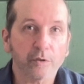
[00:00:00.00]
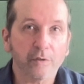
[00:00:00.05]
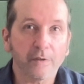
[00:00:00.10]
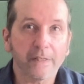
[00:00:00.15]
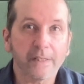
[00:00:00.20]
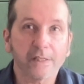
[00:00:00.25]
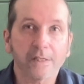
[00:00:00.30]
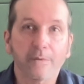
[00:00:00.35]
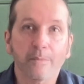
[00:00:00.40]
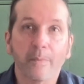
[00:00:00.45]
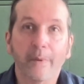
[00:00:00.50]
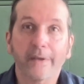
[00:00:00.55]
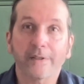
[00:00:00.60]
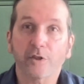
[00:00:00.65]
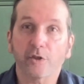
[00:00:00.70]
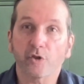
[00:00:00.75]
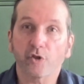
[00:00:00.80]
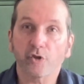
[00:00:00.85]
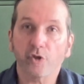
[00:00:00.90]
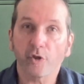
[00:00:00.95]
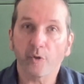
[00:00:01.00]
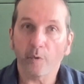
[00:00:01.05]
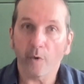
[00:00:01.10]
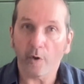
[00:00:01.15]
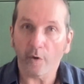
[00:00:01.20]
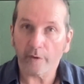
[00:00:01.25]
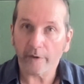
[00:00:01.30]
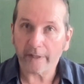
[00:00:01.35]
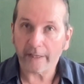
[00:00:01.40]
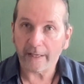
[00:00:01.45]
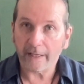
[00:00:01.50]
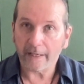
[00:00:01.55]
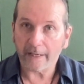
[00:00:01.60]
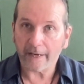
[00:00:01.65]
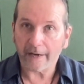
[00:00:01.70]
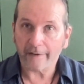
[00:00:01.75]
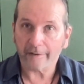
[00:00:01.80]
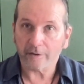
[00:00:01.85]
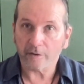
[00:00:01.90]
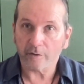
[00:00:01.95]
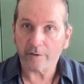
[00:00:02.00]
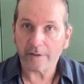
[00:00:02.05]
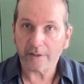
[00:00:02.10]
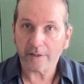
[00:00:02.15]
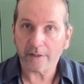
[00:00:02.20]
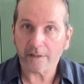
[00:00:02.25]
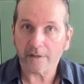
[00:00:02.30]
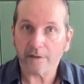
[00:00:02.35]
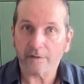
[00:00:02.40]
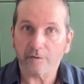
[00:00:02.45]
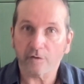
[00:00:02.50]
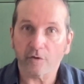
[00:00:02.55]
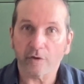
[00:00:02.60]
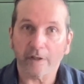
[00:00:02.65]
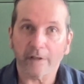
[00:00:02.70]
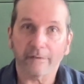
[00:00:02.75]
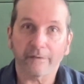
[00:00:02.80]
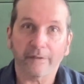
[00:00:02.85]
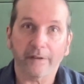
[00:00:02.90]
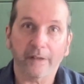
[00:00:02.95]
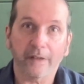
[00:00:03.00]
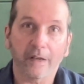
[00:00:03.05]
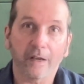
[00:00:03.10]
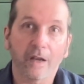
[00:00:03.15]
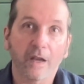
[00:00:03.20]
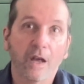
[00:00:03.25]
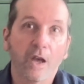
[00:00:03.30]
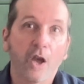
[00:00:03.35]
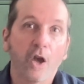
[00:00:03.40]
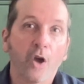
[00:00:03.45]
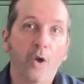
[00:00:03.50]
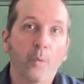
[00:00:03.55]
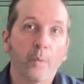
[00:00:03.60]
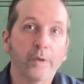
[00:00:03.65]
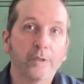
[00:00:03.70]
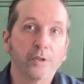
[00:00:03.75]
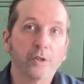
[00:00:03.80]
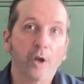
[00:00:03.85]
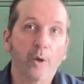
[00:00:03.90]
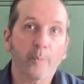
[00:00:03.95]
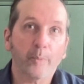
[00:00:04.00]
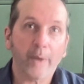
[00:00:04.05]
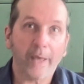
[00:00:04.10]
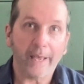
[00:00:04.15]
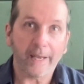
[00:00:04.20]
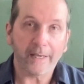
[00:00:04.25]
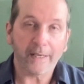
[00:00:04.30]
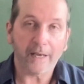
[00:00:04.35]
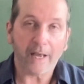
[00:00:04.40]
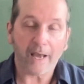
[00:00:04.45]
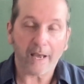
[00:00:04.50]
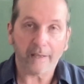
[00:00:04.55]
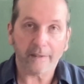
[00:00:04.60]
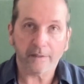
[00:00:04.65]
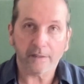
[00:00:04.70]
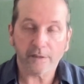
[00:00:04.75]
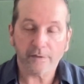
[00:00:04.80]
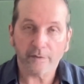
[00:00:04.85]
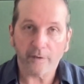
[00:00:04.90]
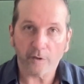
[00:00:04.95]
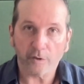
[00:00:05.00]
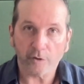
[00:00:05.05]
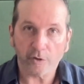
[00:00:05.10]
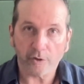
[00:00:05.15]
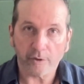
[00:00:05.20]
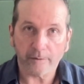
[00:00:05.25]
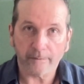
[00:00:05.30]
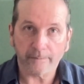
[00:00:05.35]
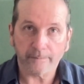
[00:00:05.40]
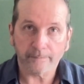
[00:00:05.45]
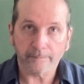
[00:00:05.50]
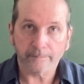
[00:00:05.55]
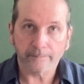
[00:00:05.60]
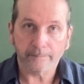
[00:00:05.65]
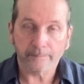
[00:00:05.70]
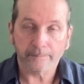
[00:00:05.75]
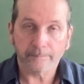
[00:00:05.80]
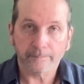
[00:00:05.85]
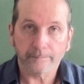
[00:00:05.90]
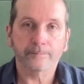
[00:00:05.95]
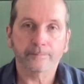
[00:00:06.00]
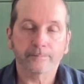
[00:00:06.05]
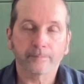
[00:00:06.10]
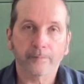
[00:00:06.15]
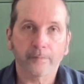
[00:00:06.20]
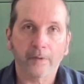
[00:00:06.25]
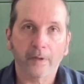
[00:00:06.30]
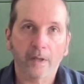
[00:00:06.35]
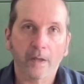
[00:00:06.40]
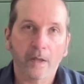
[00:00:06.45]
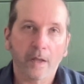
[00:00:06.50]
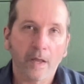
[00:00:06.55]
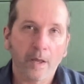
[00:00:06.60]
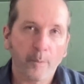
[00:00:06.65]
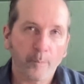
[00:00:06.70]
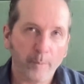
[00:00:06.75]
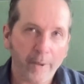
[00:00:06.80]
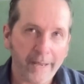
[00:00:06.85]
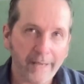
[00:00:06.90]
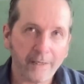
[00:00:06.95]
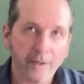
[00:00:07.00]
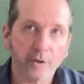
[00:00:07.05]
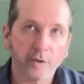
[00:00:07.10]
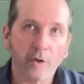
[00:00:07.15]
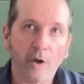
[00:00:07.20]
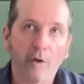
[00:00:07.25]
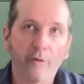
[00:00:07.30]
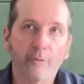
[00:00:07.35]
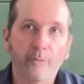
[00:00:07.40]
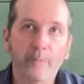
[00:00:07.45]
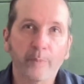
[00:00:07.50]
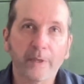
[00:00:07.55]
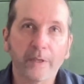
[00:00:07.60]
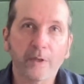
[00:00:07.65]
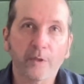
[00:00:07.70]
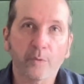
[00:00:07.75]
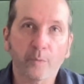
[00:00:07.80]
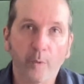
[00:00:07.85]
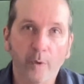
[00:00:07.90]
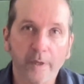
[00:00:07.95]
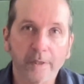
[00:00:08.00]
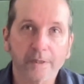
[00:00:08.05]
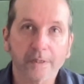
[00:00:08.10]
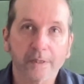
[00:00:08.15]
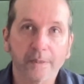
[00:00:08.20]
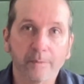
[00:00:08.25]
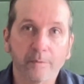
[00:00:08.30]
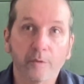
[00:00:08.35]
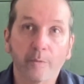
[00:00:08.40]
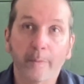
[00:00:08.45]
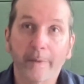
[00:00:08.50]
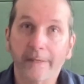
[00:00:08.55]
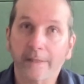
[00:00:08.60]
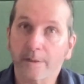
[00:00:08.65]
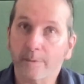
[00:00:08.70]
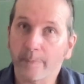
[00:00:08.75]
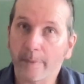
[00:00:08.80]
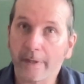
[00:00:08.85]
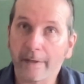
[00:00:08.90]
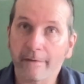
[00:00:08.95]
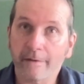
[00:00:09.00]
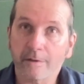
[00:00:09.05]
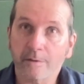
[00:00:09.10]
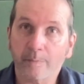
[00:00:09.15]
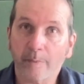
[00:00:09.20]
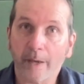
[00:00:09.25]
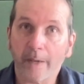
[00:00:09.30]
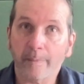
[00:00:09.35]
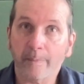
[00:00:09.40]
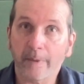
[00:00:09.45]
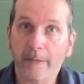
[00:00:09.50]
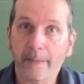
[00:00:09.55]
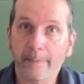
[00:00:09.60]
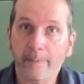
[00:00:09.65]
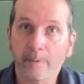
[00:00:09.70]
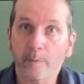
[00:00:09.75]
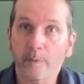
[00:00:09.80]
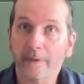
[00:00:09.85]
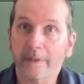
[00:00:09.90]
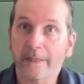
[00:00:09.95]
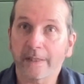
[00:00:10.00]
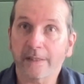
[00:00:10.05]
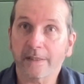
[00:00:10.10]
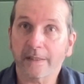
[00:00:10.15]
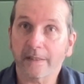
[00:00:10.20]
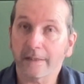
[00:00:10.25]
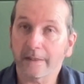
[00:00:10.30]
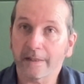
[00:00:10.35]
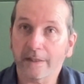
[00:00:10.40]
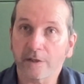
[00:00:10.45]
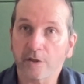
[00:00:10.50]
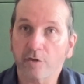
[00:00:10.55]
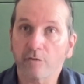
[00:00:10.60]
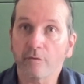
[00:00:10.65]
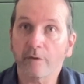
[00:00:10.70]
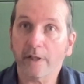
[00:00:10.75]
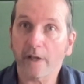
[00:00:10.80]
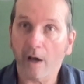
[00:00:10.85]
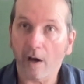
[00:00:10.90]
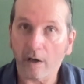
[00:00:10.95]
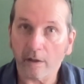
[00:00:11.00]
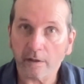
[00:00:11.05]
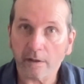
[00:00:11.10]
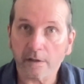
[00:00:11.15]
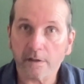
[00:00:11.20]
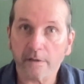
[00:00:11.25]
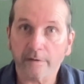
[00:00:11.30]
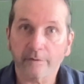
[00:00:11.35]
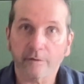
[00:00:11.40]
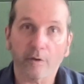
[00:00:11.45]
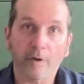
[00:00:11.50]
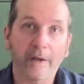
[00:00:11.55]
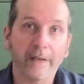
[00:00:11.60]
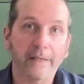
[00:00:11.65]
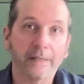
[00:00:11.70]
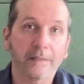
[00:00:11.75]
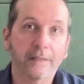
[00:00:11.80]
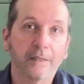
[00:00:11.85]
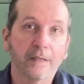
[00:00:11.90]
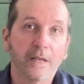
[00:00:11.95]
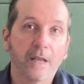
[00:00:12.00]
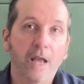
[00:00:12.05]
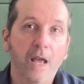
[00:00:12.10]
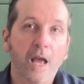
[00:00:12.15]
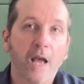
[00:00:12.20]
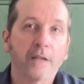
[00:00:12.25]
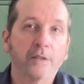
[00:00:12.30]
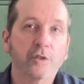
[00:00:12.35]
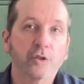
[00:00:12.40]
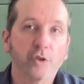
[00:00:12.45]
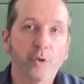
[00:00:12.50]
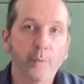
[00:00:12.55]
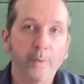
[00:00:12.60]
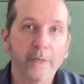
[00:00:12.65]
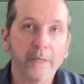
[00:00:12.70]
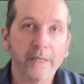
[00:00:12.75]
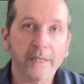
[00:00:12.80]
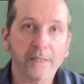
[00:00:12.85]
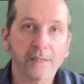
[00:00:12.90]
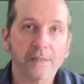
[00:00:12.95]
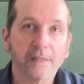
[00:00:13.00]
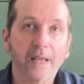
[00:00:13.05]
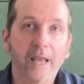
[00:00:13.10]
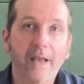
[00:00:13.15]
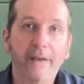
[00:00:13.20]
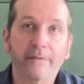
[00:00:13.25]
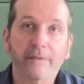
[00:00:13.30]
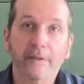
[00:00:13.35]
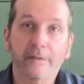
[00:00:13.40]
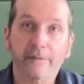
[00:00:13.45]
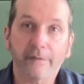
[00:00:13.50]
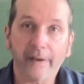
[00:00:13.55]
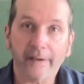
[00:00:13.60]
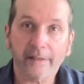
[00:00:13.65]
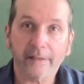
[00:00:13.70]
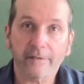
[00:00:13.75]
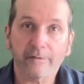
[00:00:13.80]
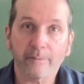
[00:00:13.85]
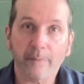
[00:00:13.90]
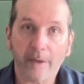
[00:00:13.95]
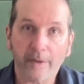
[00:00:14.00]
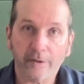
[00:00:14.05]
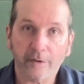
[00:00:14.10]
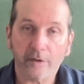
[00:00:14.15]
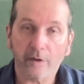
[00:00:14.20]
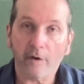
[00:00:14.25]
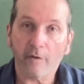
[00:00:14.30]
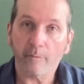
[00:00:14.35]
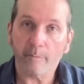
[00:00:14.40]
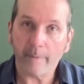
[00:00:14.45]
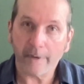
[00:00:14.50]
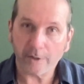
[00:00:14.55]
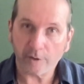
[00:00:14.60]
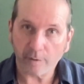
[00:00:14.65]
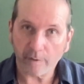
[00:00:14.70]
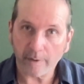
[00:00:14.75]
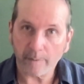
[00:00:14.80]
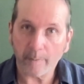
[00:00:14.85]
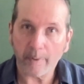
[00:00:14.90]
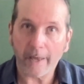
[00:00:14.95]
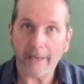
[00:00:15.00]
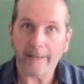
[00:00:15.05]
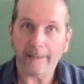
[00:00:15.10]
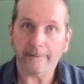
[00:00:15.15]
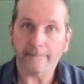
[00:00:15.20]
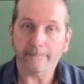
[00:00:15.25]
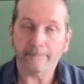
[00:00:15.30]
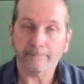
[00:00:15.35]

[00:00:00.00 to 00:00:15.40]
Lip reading: need to measure two other key characteristics of trigger finger, which are pain and dysfunction. Pain can often be the worst symptom experienced by people with this condition regardless of grade, and so we need to have an effective method of measuring pain.